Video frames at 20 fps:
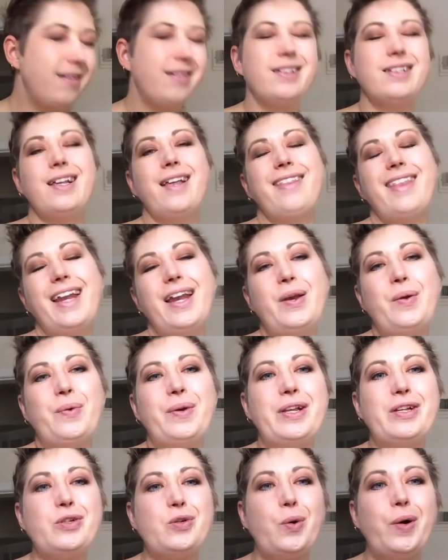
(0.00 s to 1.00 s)
It's not that I
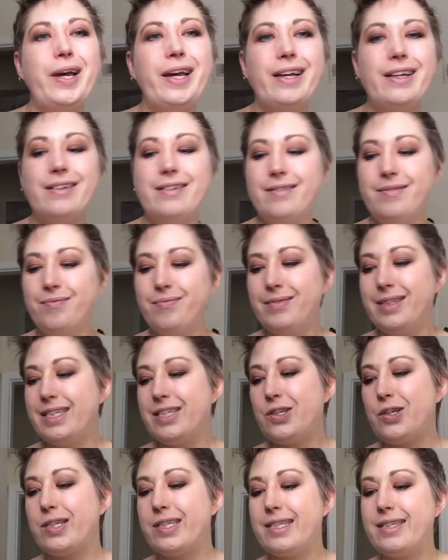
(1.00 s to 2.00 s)
don't enjoy it,
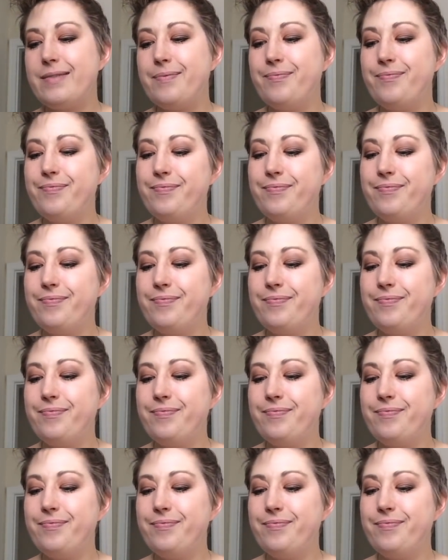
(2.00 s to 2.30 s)
it's just